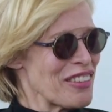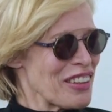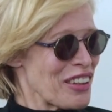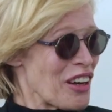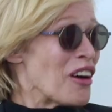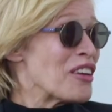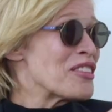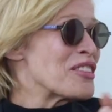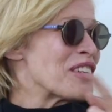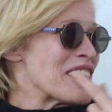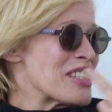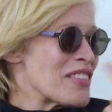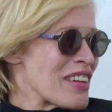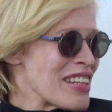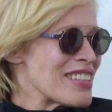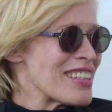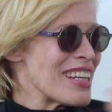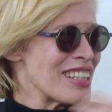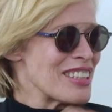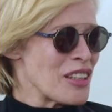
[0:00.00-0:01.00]
were called
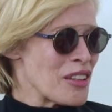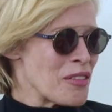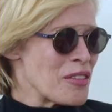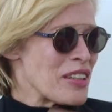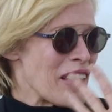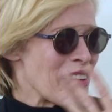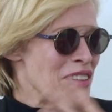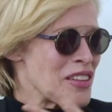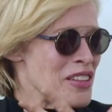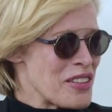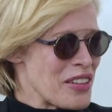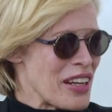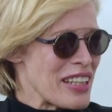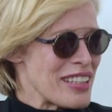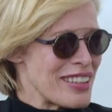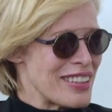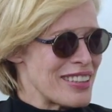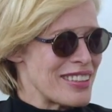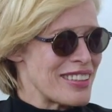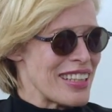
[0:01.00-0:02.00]
transvestites. So now they're
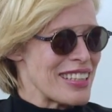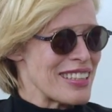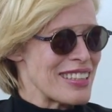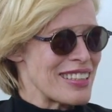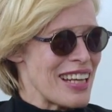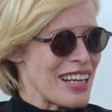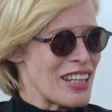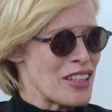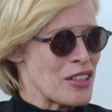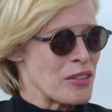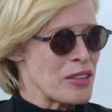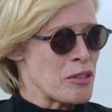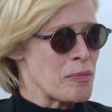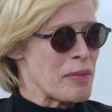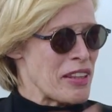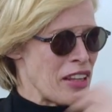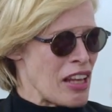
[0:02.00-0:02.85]
transsexuals, but